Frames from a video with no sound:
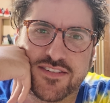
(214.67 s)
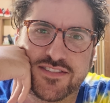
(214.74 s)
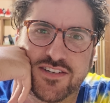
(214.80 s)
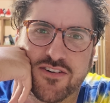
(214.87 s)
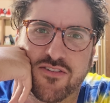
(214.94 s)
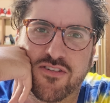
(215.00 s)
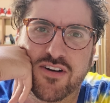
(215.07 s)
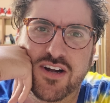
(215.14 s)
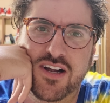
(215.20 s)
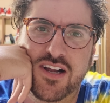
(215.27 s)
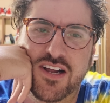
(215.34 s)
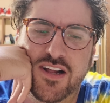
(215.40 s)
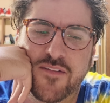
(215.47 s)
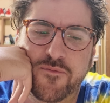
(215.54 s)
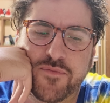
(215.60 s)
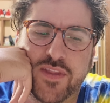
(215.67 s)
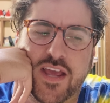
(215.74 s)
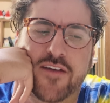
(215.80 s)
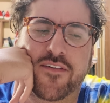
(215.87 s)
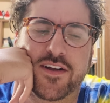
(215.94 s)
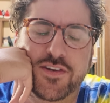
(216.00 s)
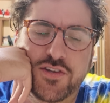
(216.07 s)
So
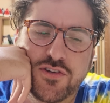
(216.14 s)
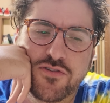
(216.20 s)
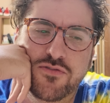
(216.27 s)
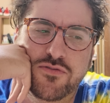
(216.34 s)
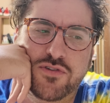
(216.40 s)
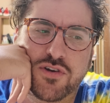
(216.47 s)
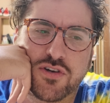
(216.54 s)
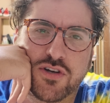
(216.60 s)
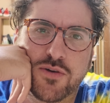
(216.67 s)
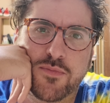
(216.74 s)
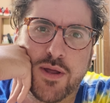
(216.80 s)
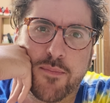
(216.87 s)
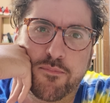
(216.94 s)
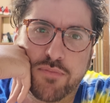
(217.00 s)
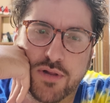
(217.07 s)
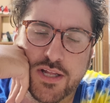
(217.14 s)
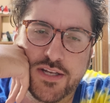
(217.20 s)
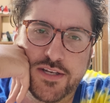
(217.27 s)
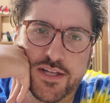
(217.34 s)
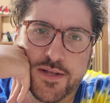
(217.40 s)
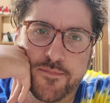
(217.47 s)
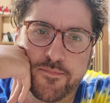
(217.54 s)
if I do cook them and
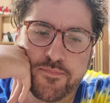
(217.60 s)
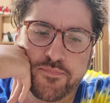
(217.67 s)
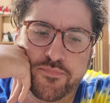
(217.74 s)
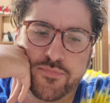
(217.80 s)
blend it,